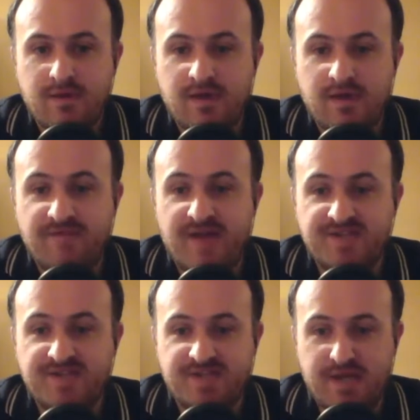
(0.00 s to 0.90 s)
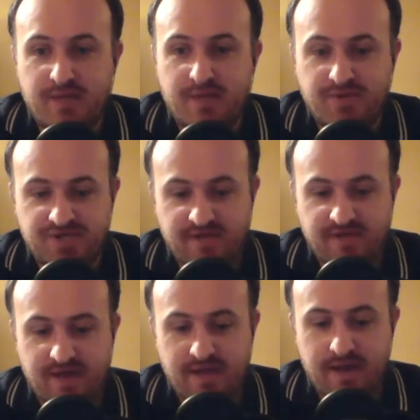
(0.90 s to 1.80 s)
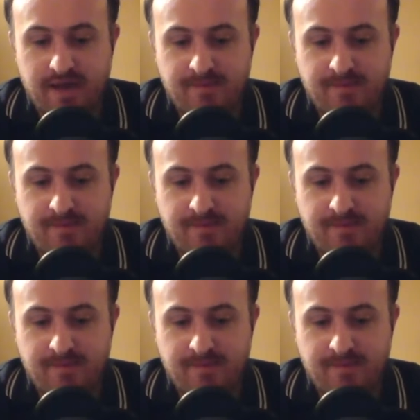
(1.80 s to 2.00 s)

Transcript: Thanks, Sadie. I appreciate that. Yeah,